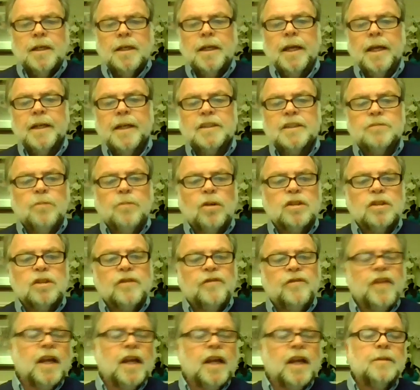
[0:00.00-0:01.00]
King's
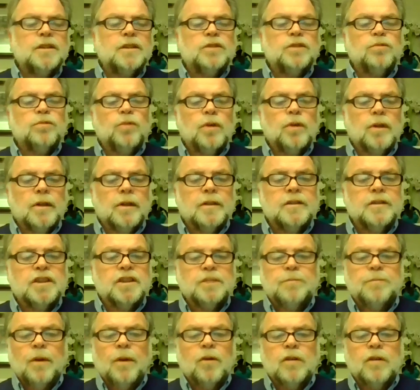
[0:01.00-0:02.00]
most famous words
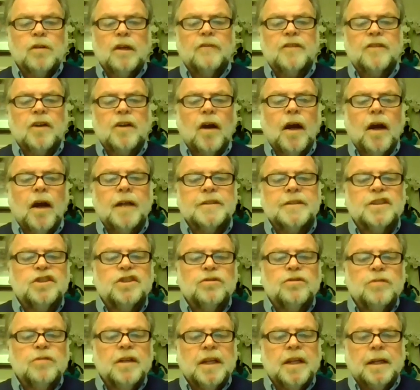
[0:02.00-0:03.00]
spoke of God's
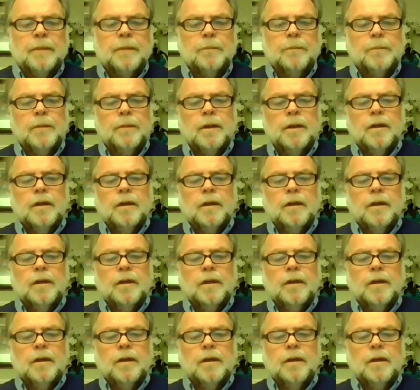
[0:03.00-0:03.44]
dream